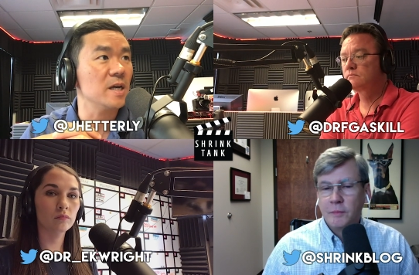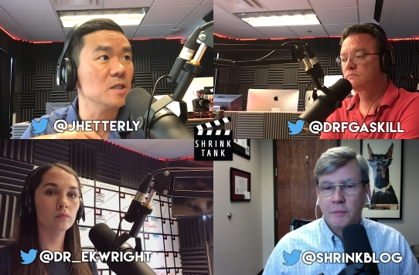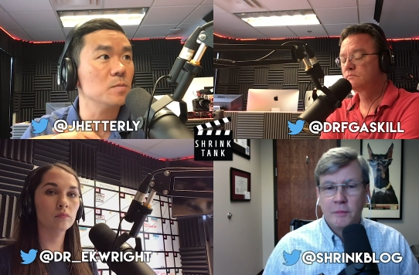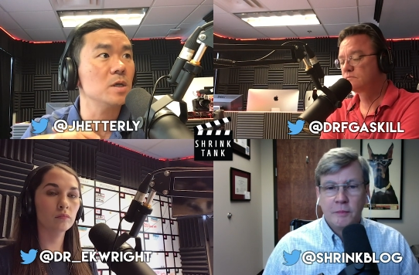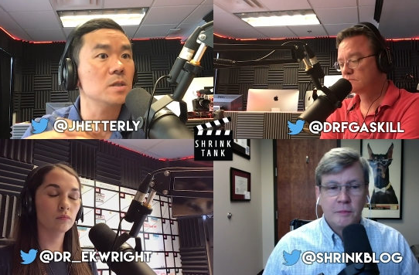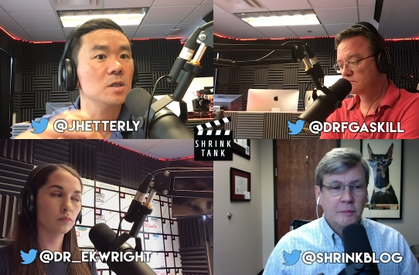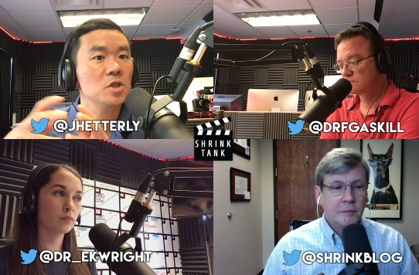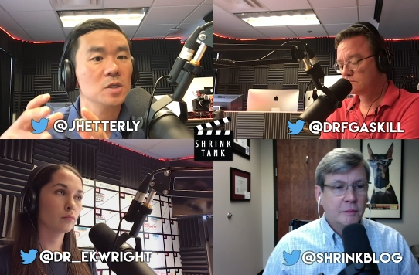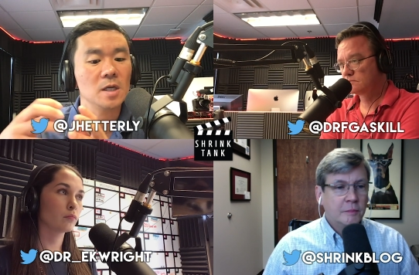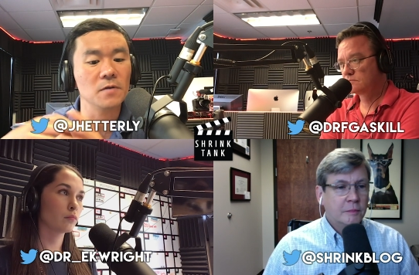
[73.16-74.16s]
Speaker 1: assessments,
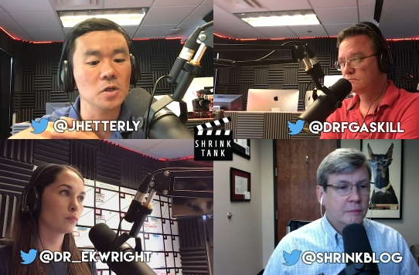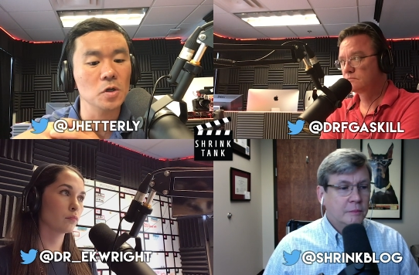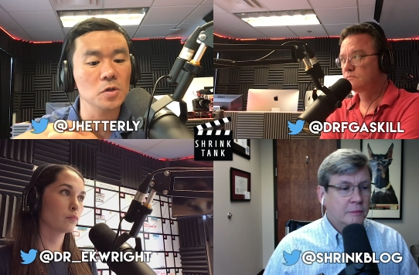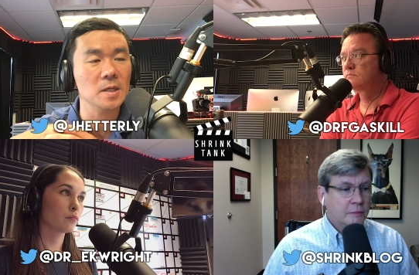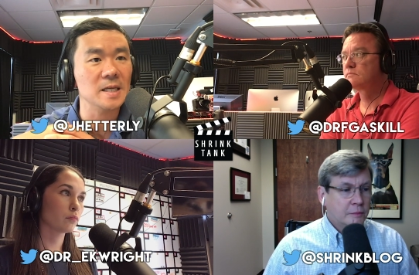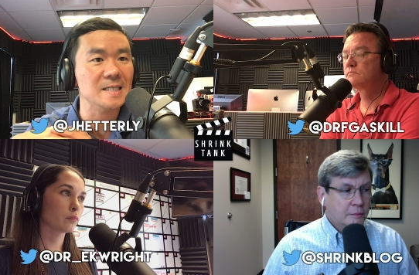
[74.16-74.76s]
and just even using